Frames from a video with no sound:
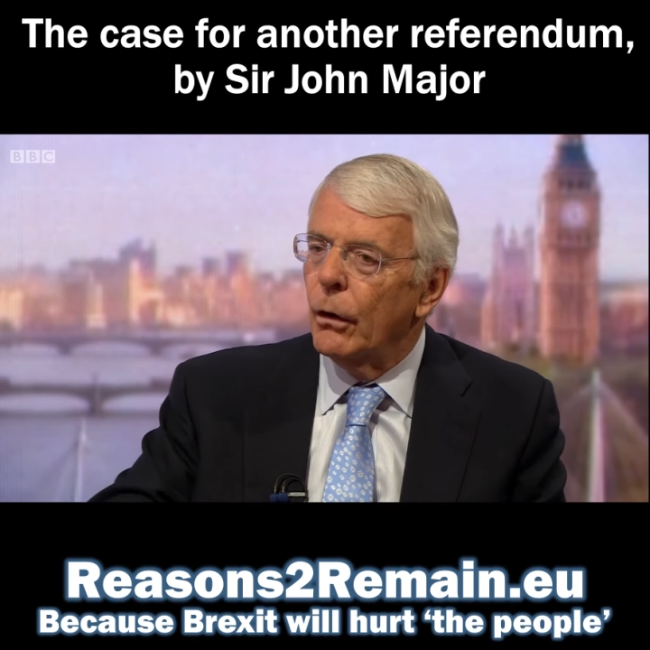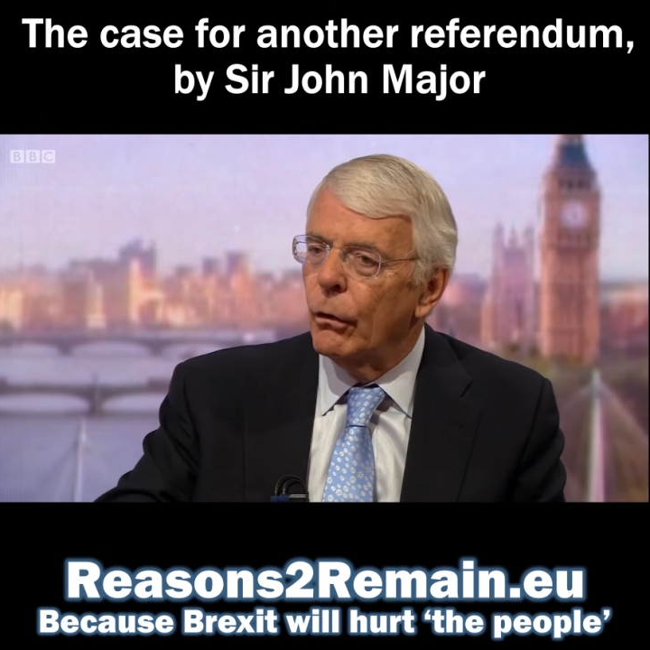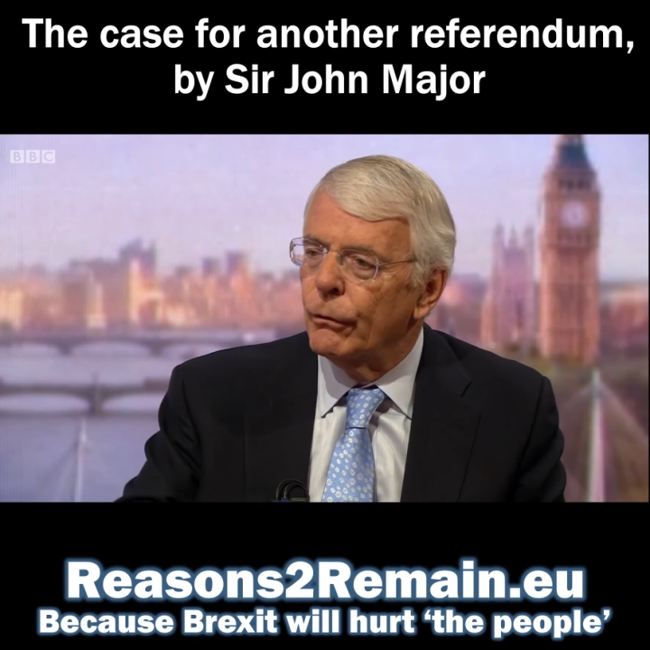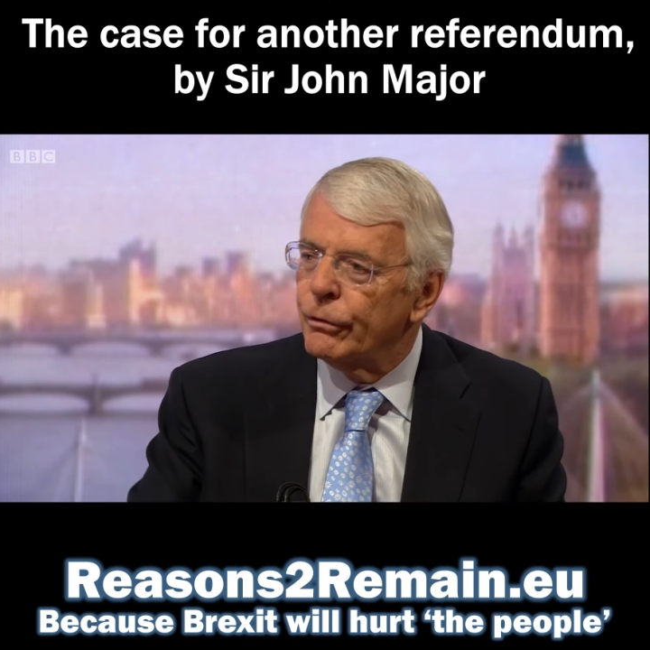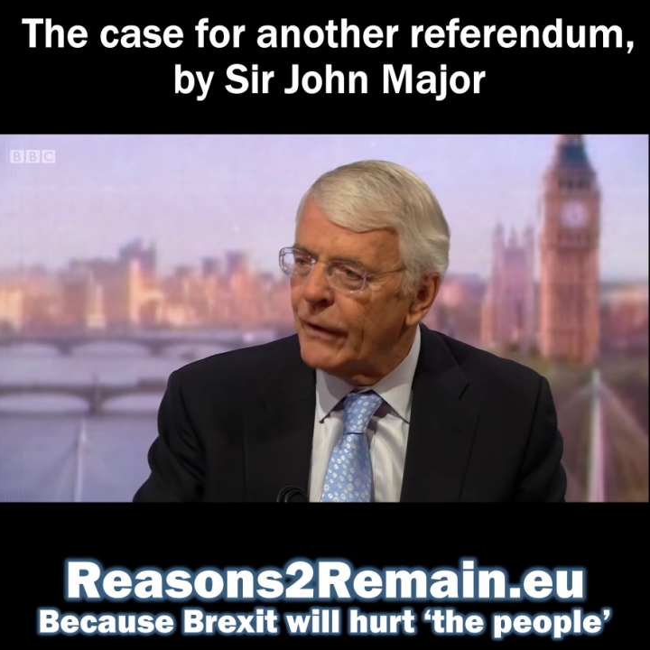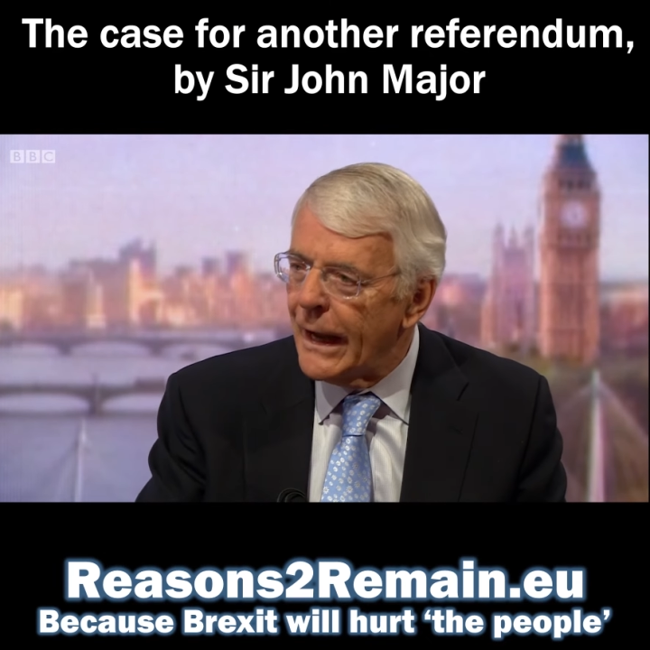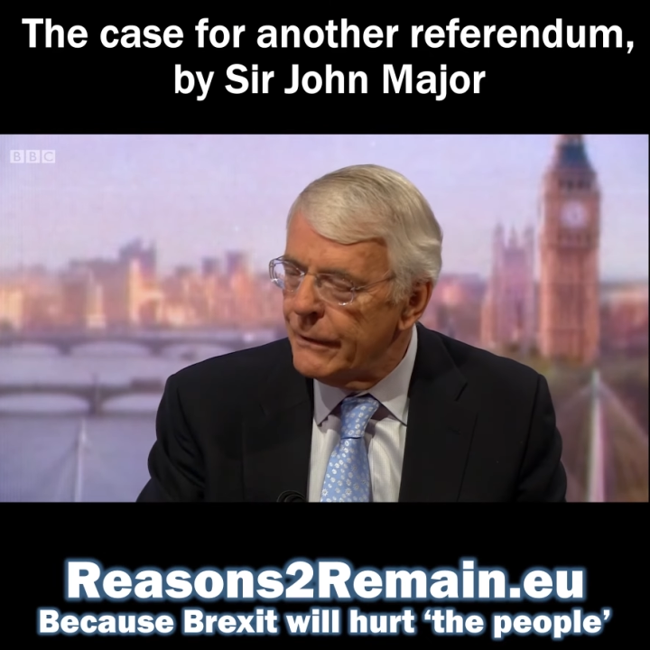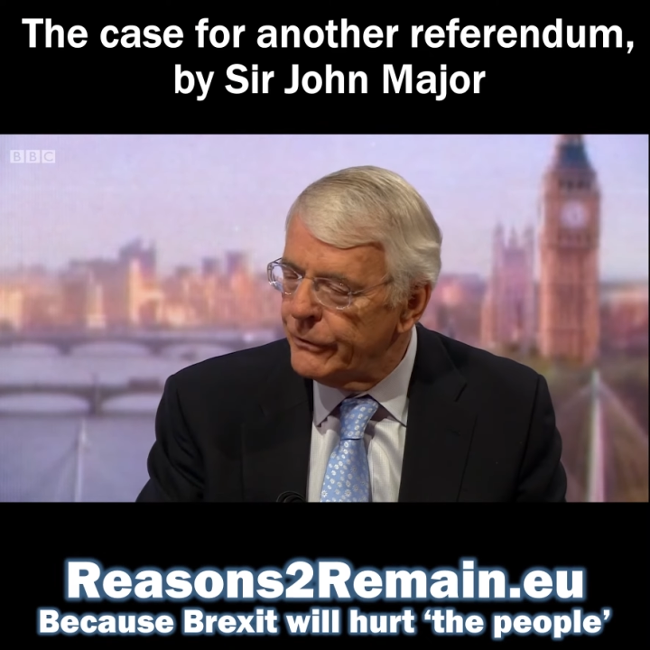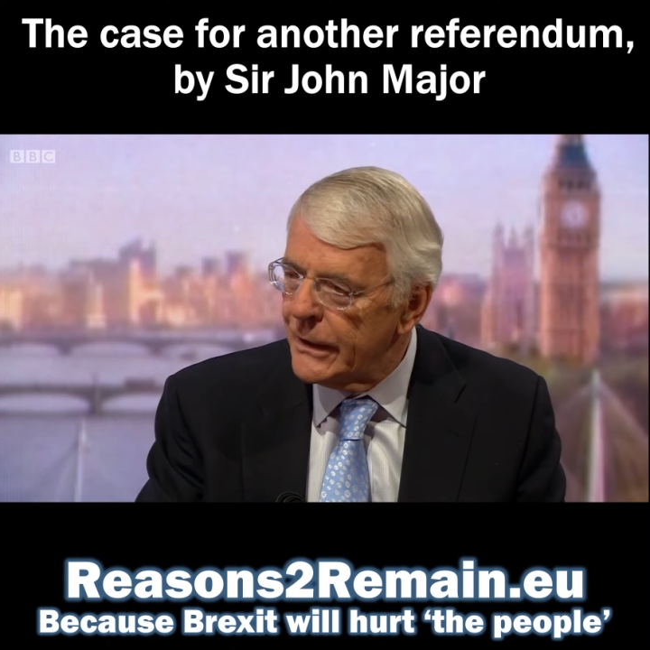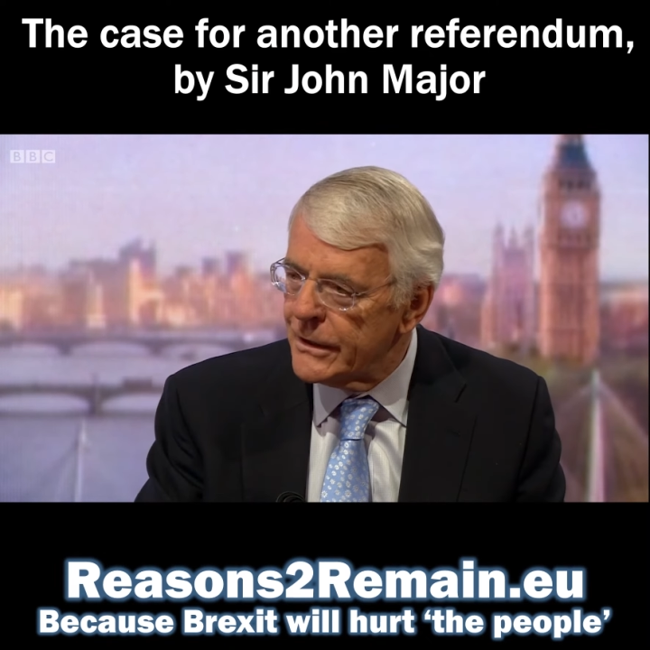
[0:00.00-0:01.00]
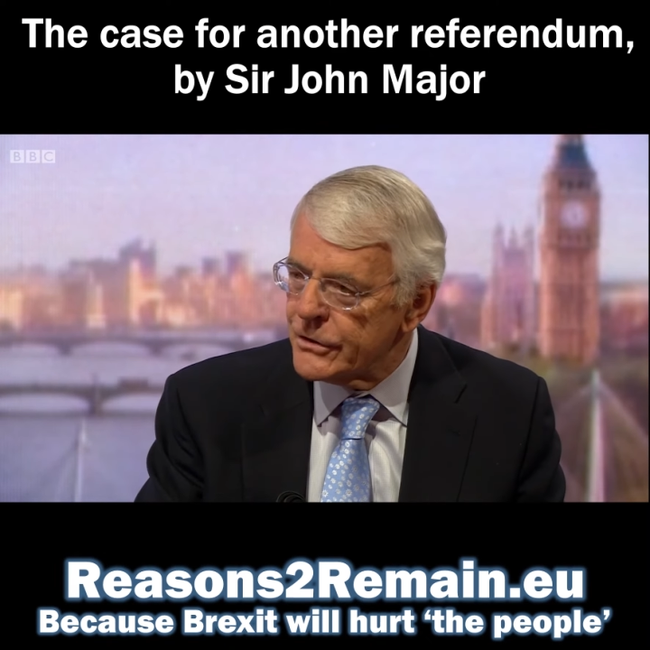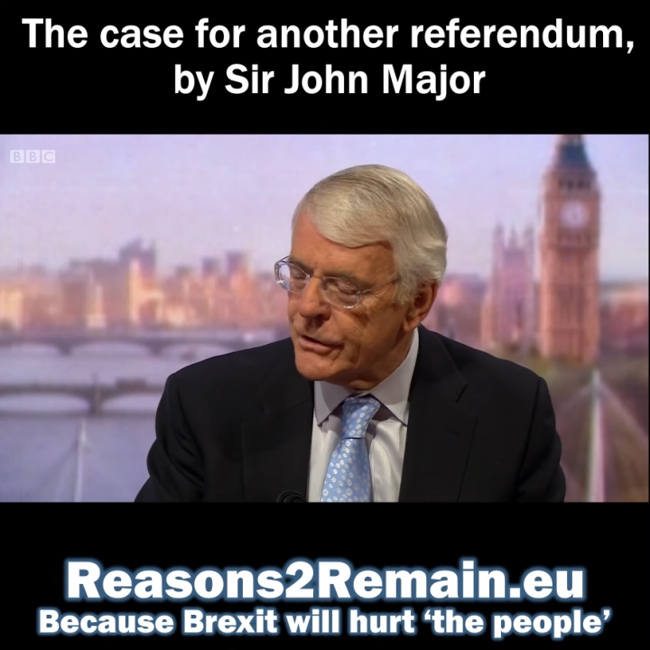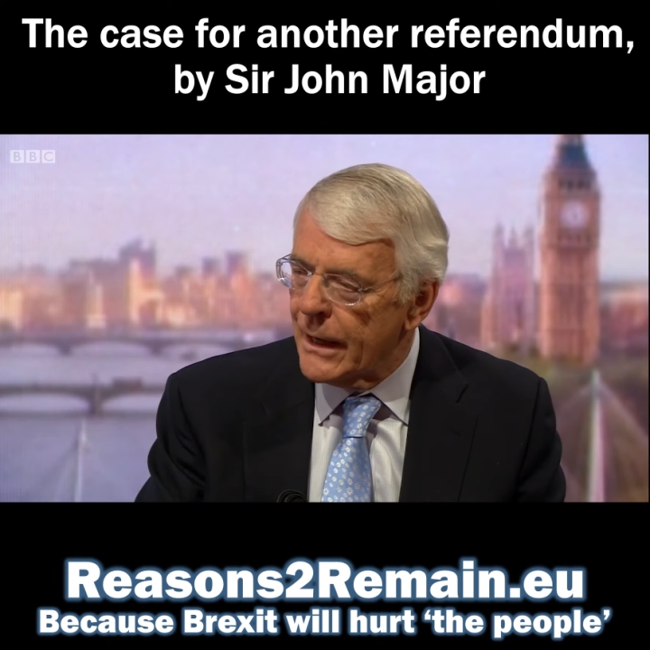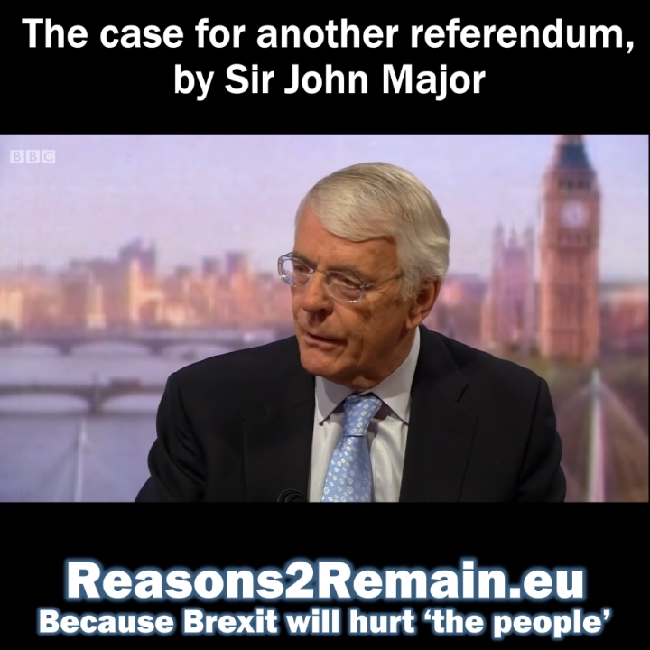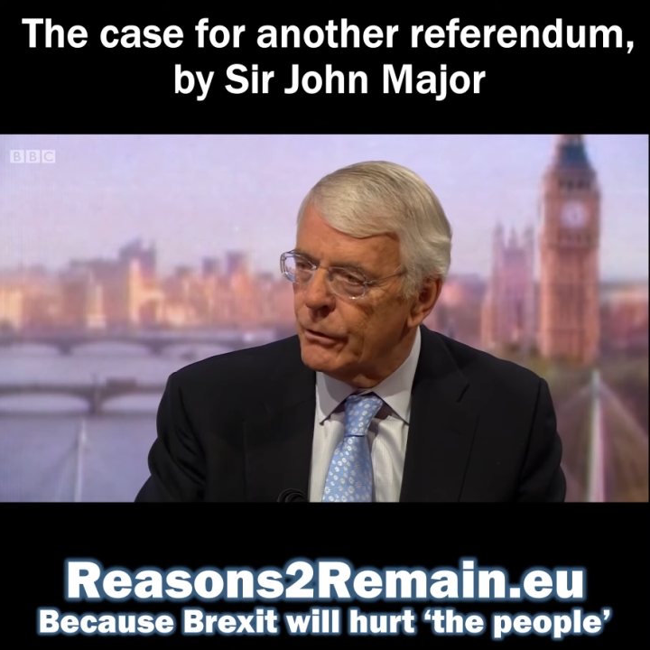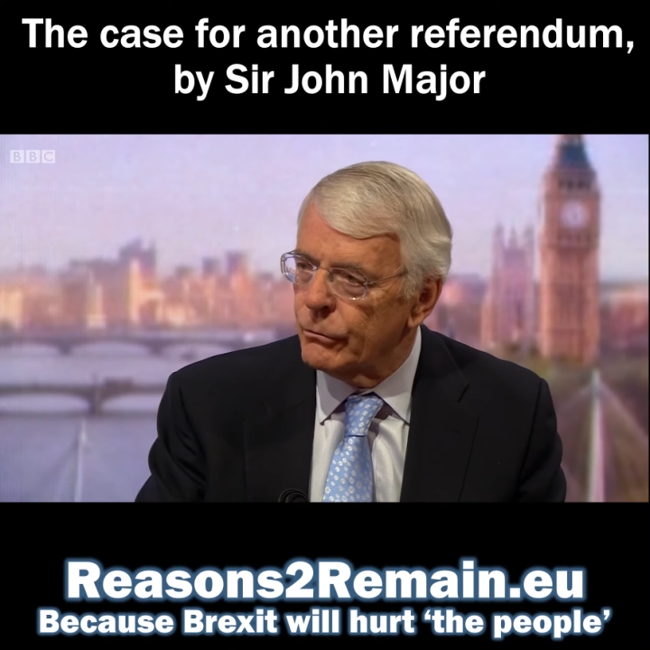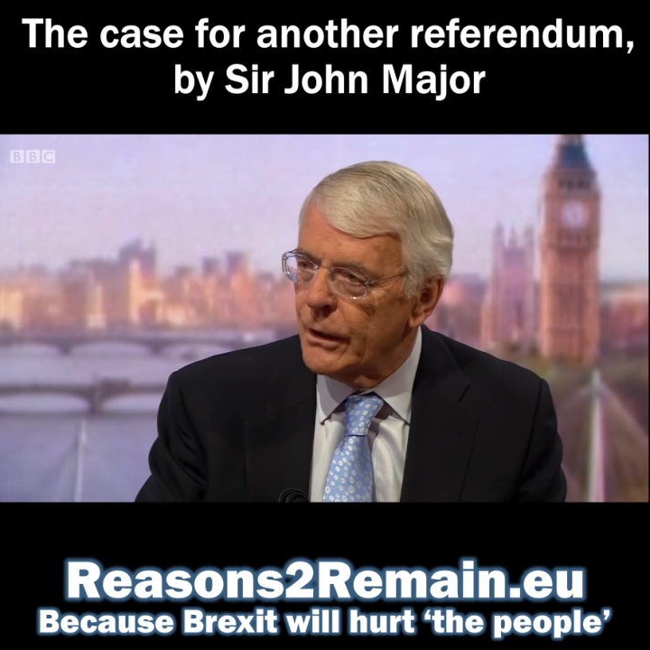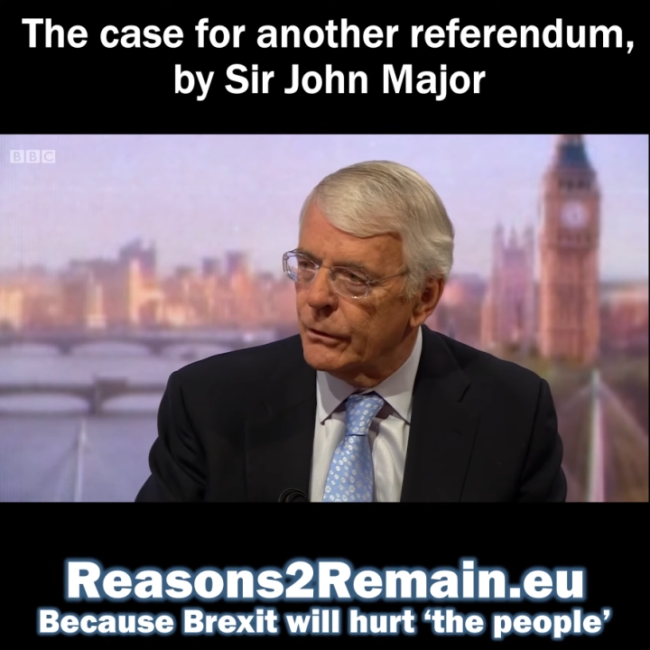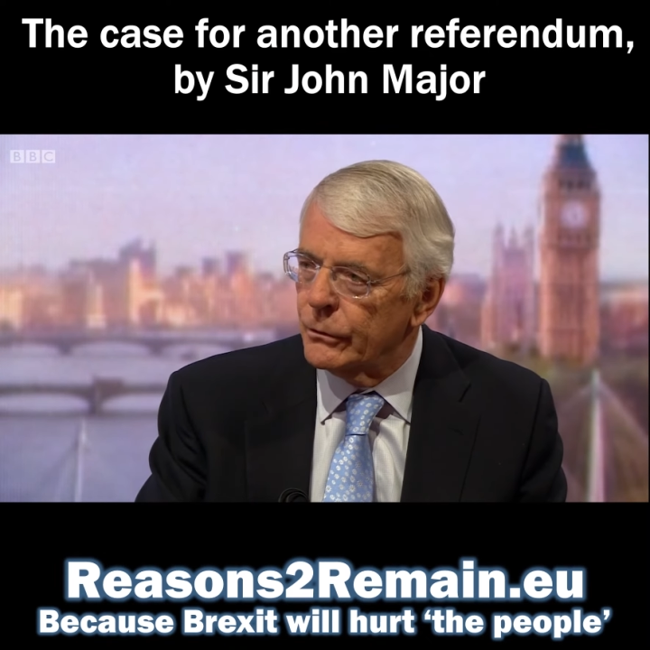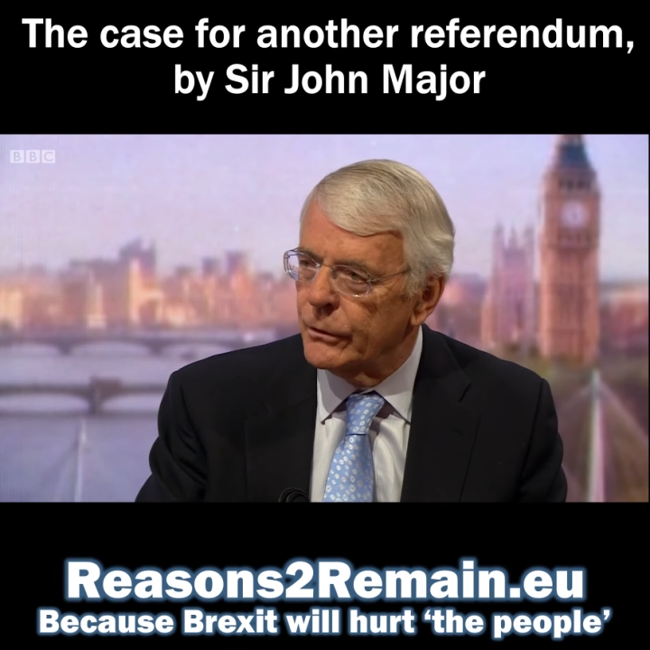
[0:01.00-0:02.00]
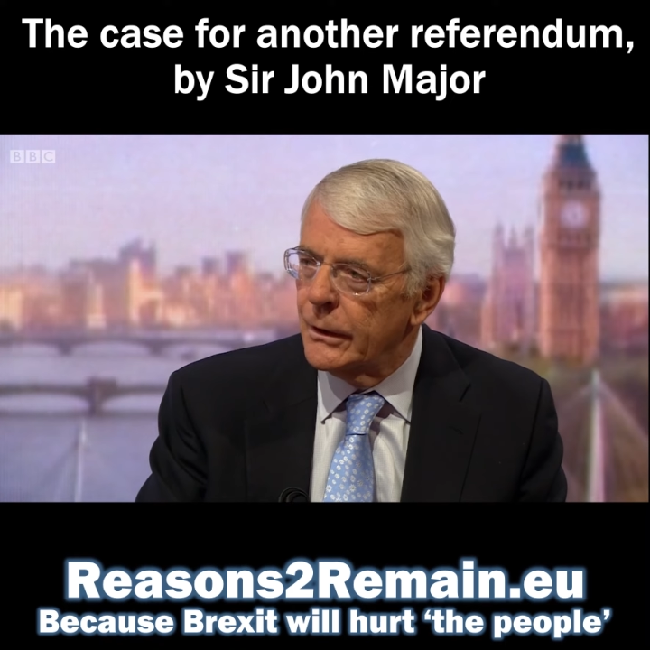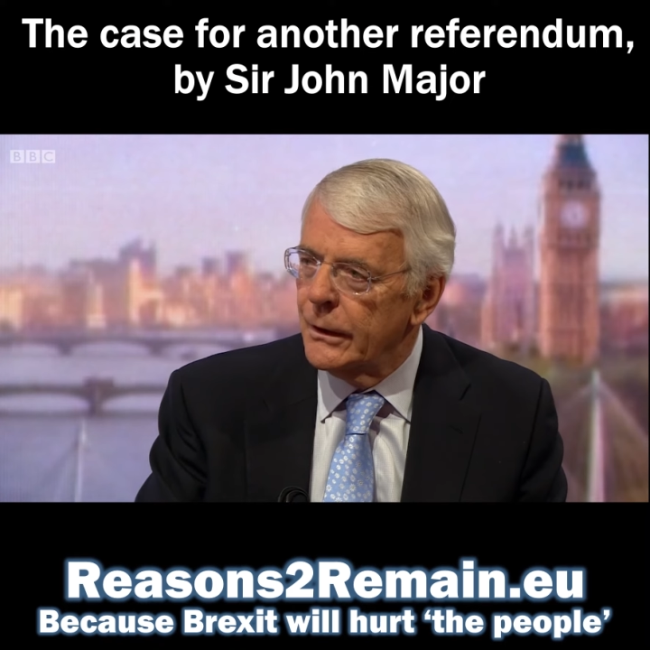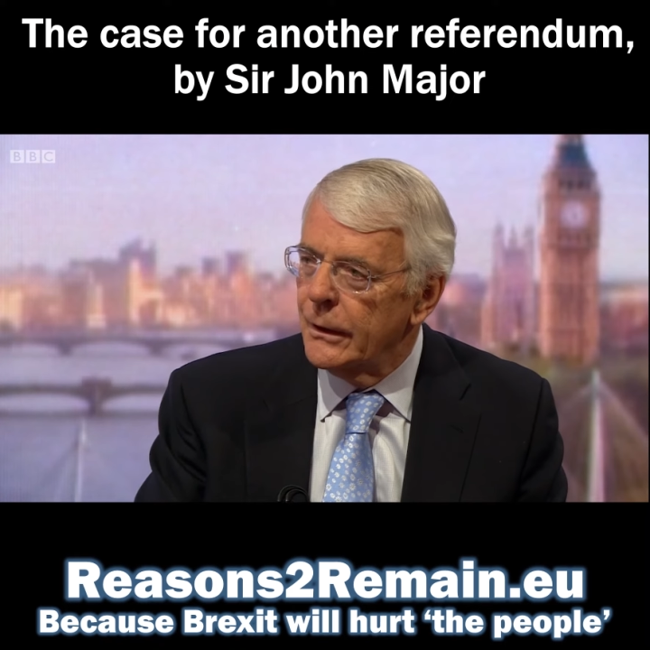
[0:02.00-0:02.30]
or 5 years down the road,